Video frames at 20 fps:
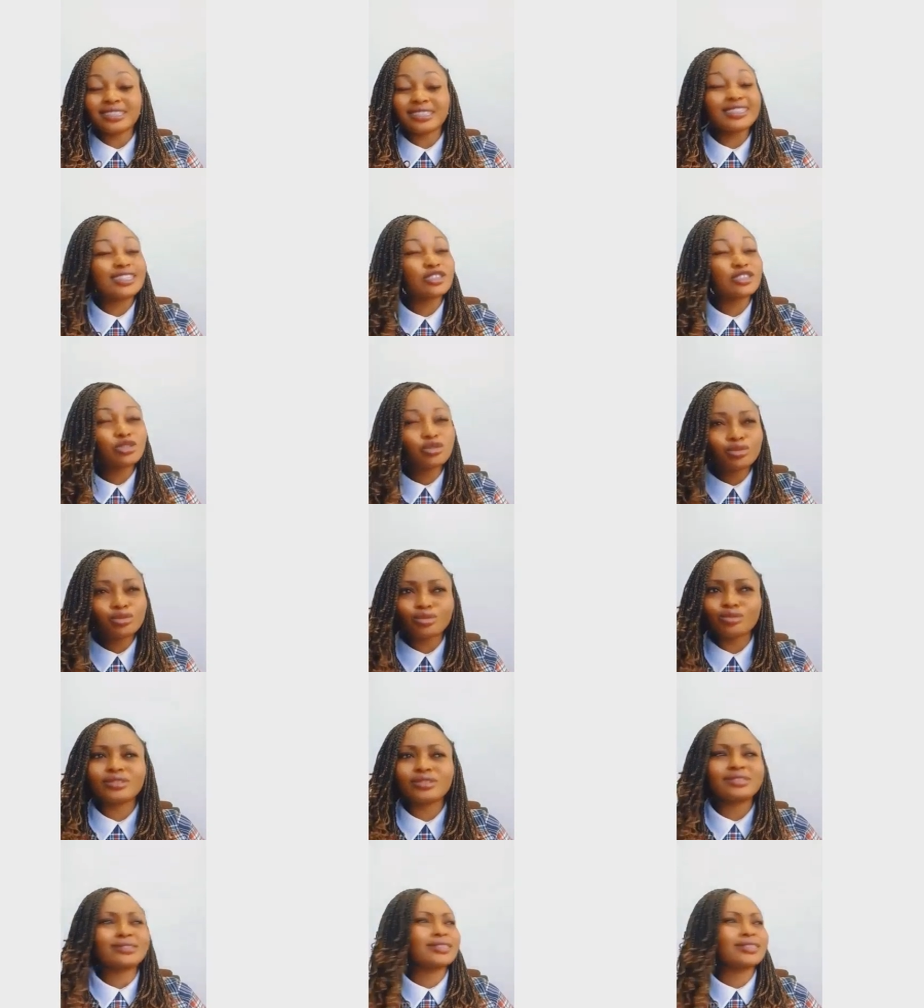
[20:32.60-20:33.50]
They
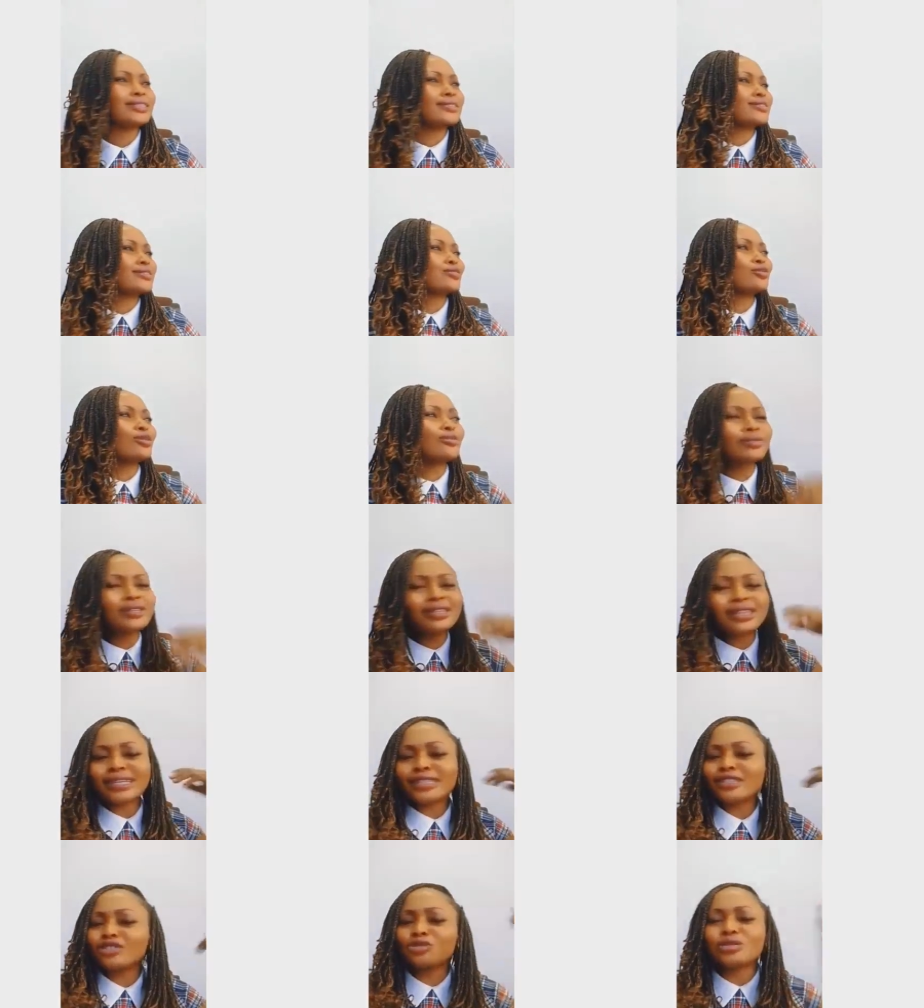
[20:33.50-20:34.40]
should. It's something
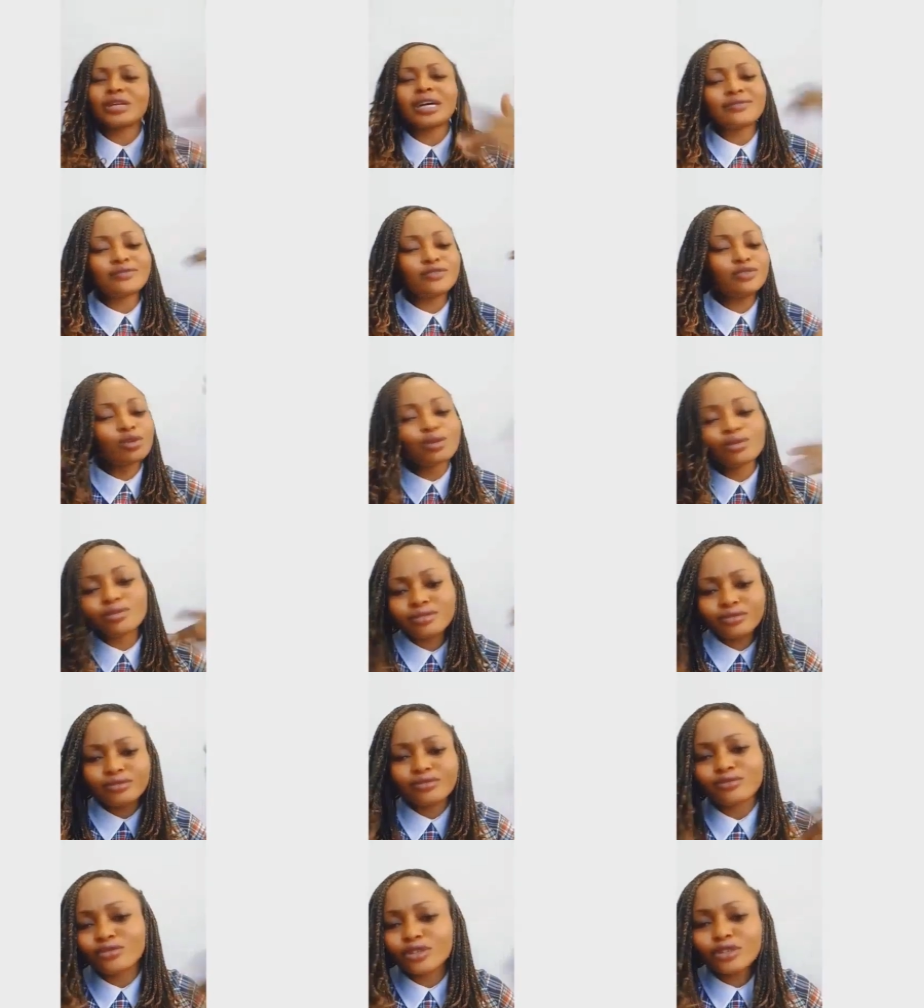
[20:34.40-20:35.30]
that they should have done
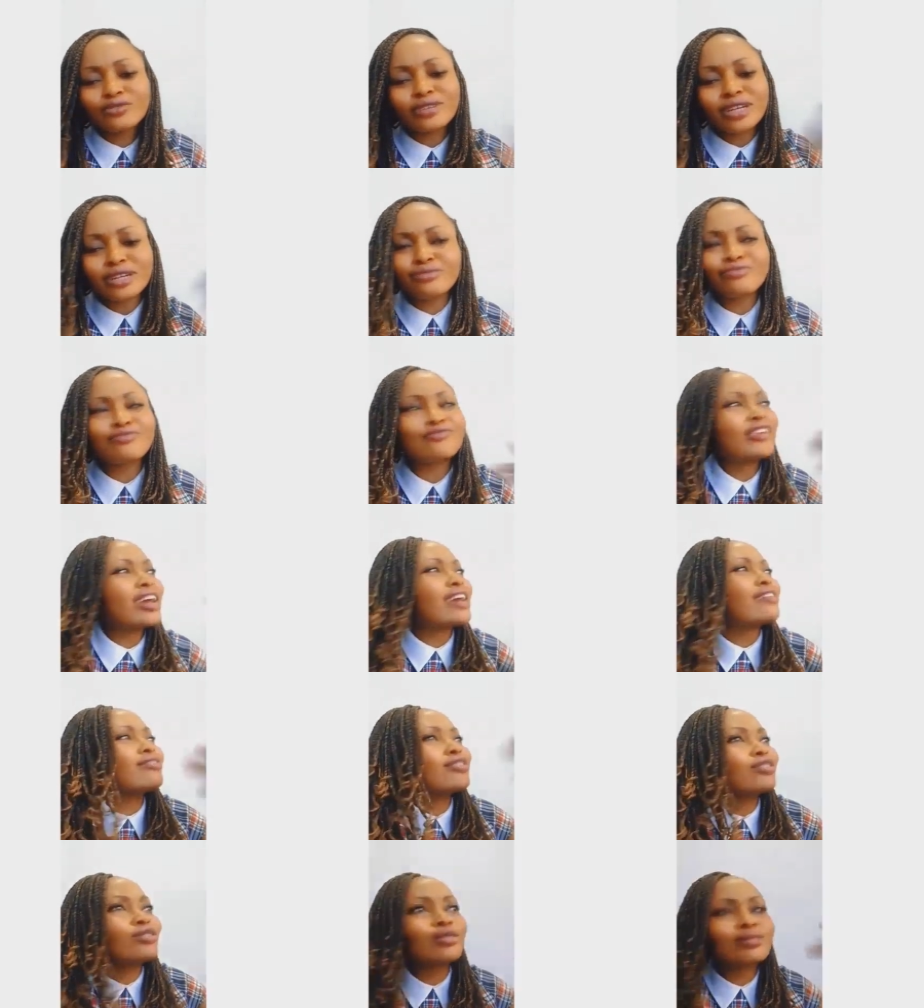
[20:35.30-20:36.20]
for a very,
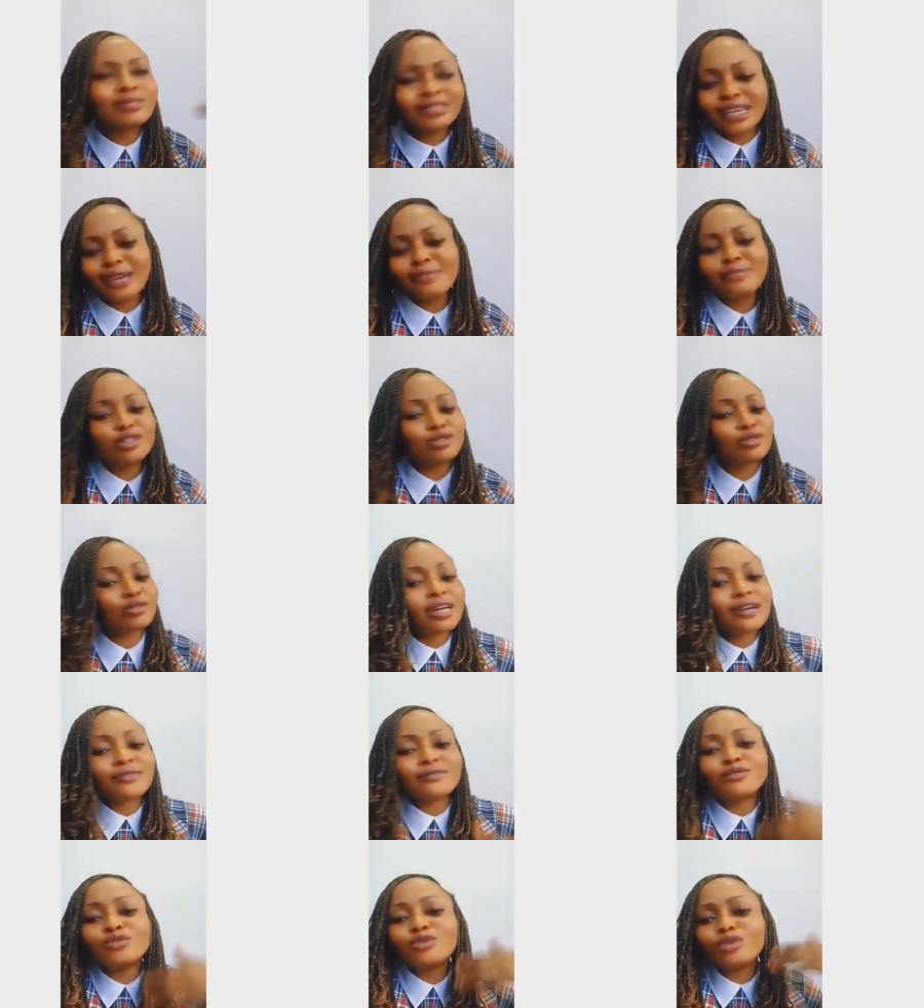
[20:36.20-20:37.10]
very long time. They should
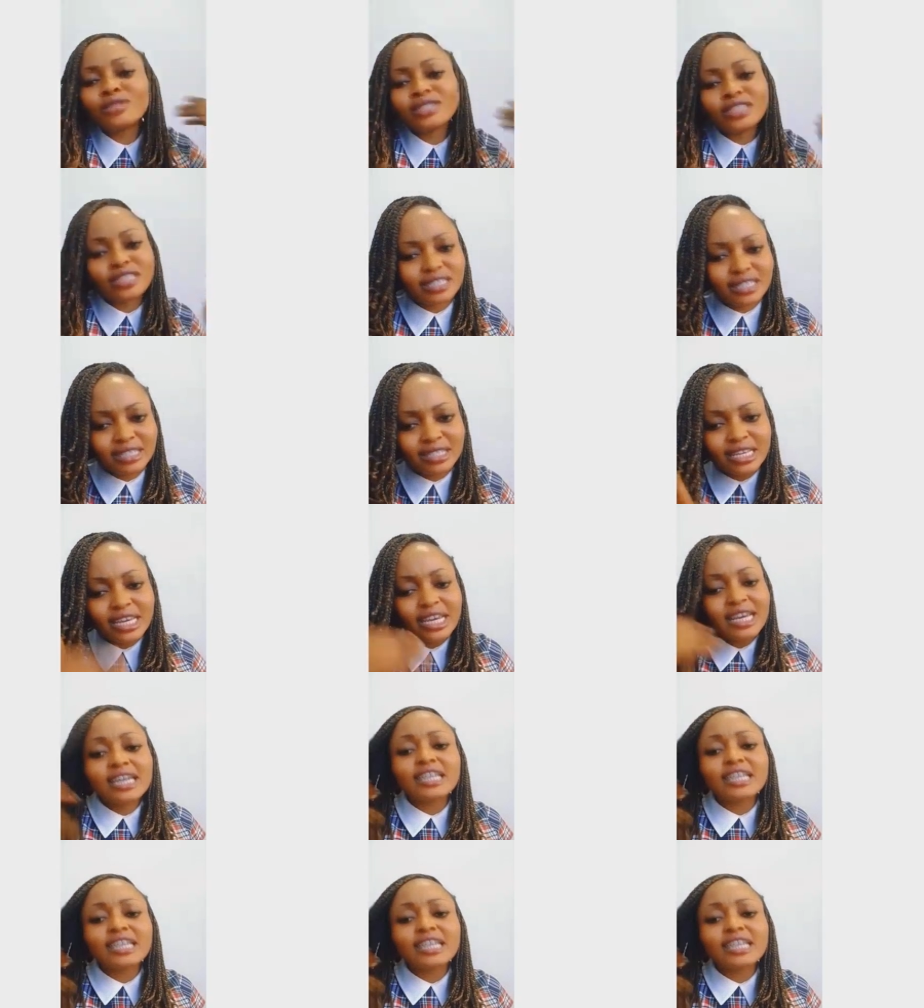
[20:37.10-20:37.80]
have done it.